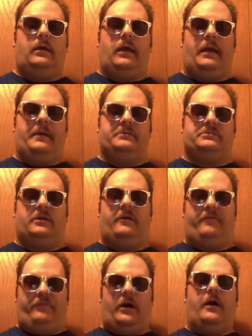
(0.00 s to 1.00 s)
as
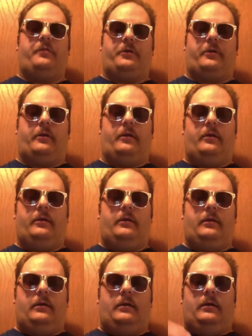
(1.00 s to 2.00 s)
a father
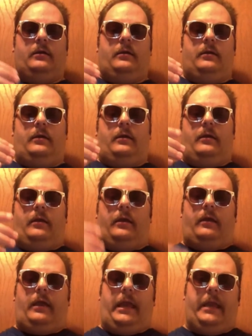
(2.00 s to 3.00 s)

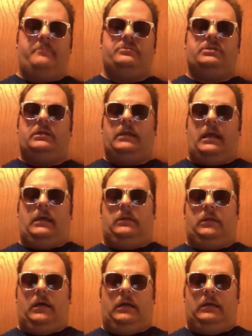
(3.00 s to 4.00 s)
aims a
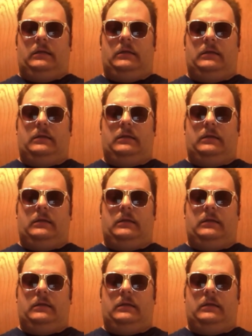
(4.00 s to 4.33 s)
nail gun